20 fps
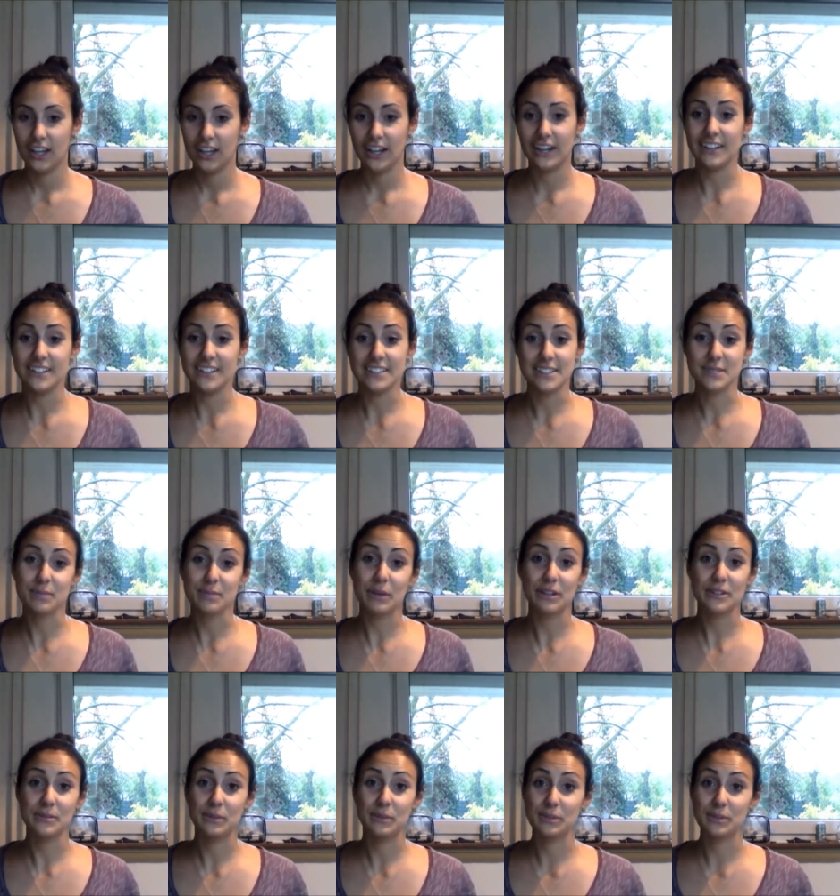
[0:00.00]
And I didn't
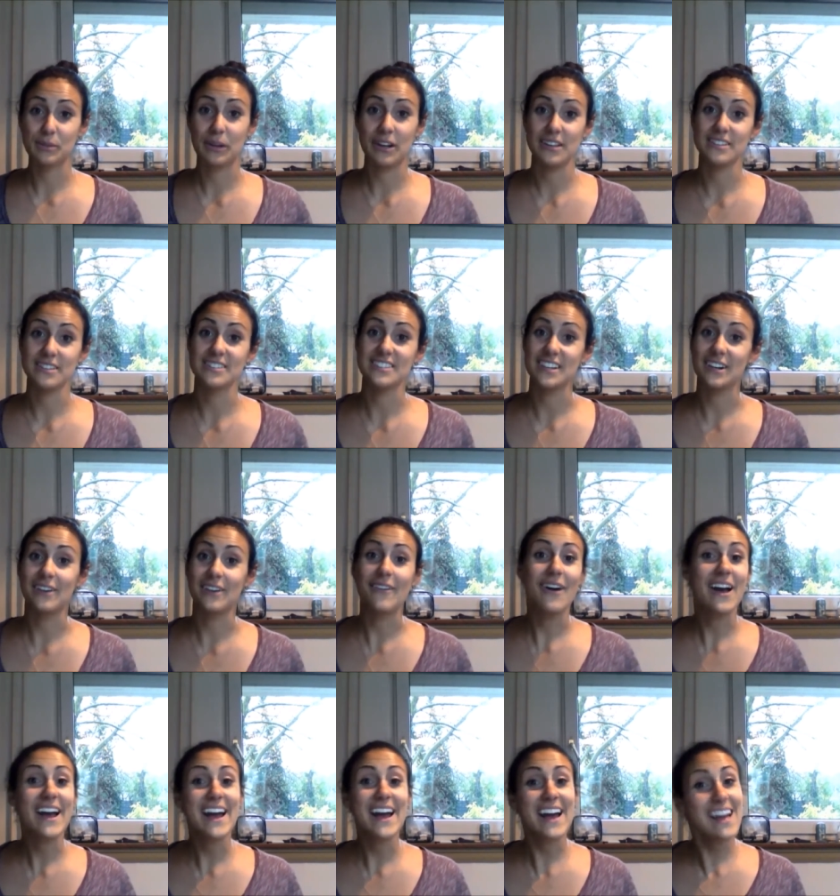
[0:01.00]
spend too much money since I don't
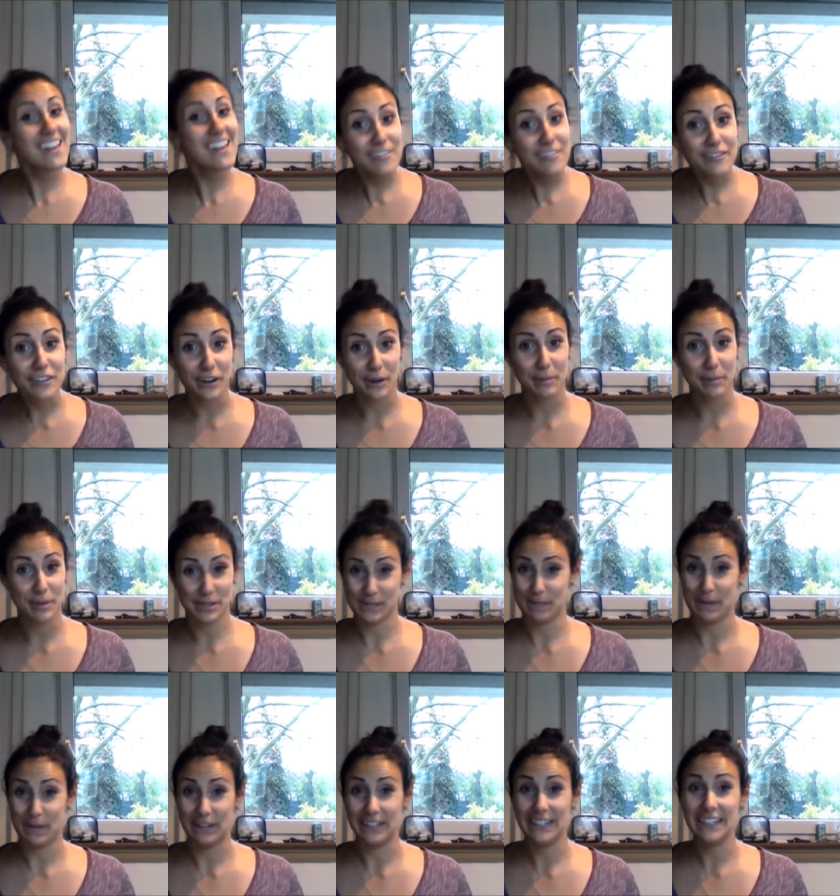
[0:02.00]
have very much
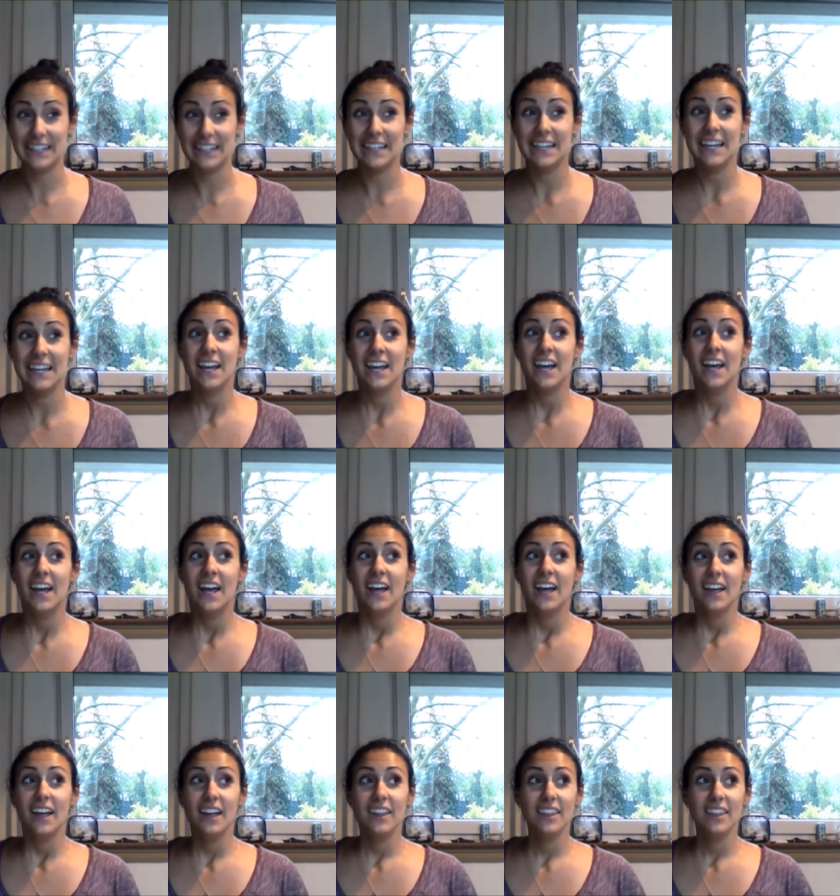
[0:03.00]
money.
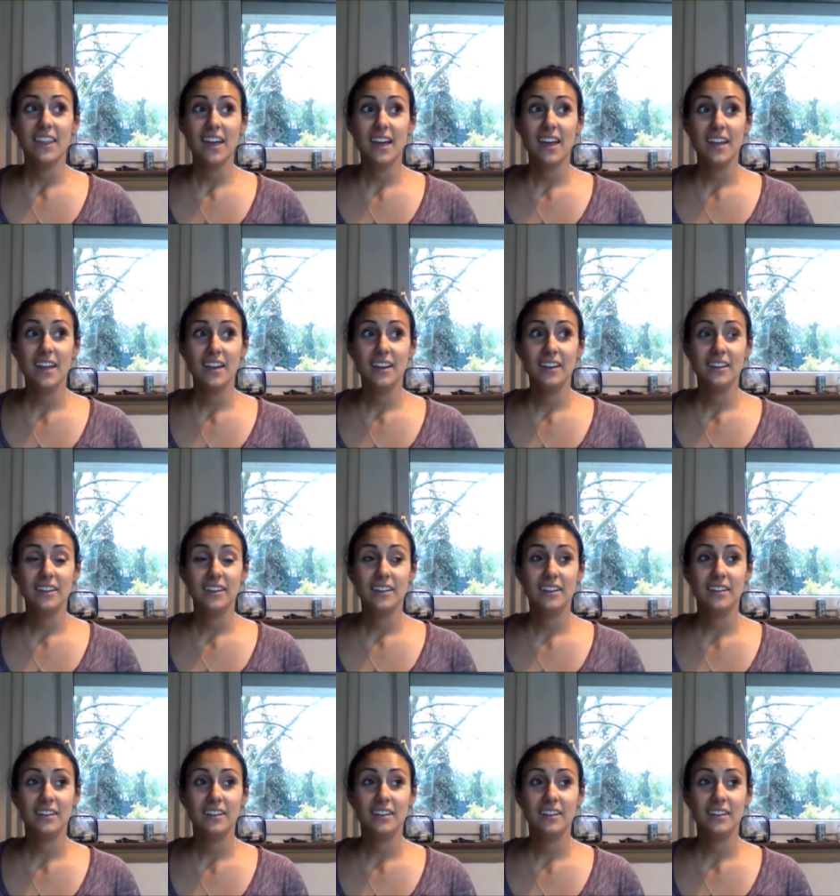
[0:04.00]
And then